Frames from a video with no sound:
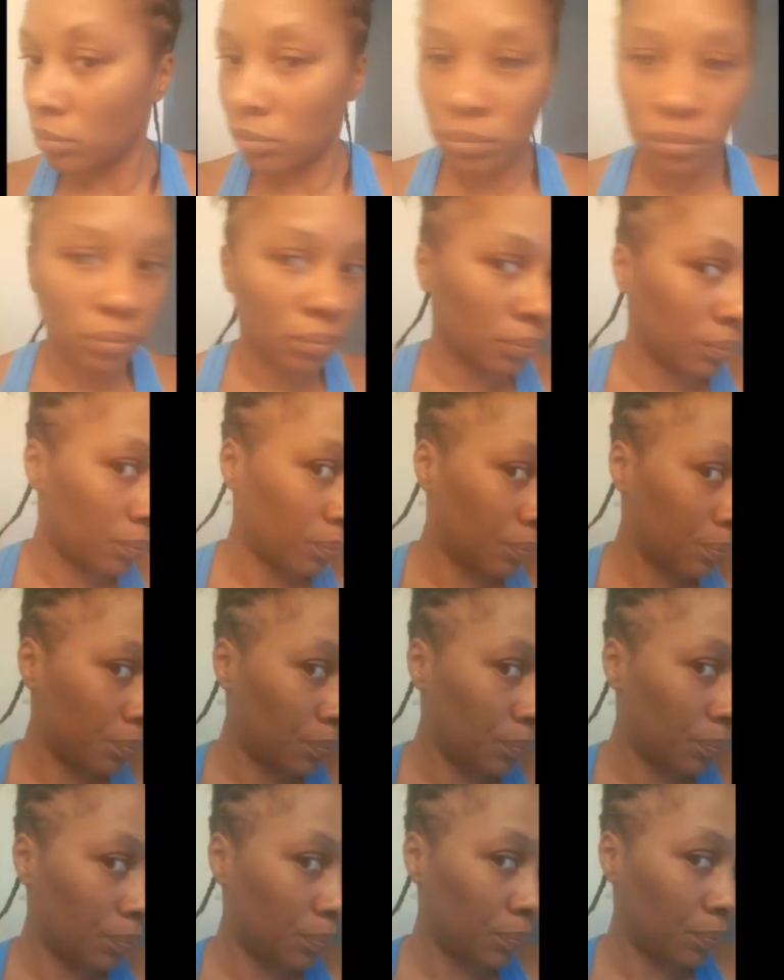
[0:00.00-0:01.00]

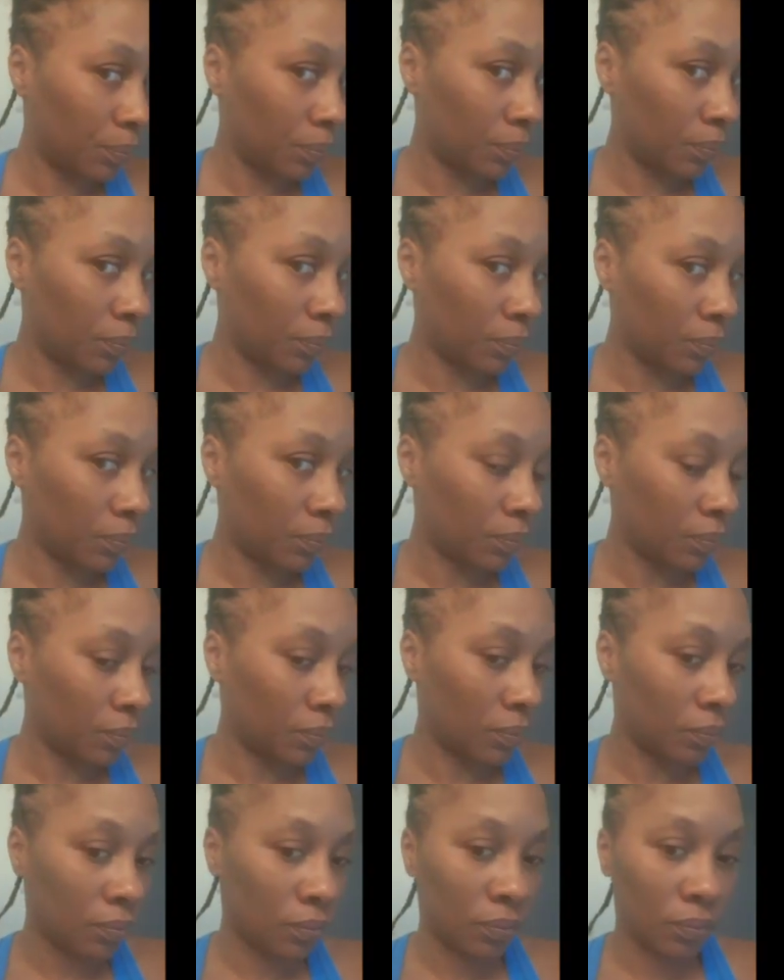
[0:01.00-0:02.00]

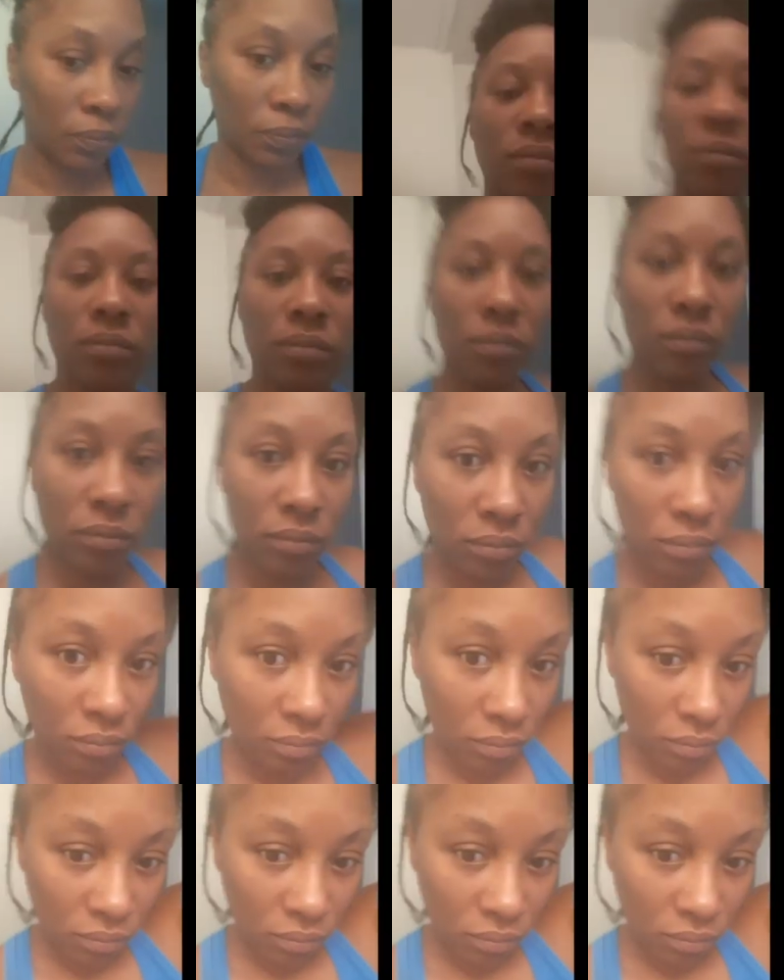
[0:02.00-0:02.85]
[no speech]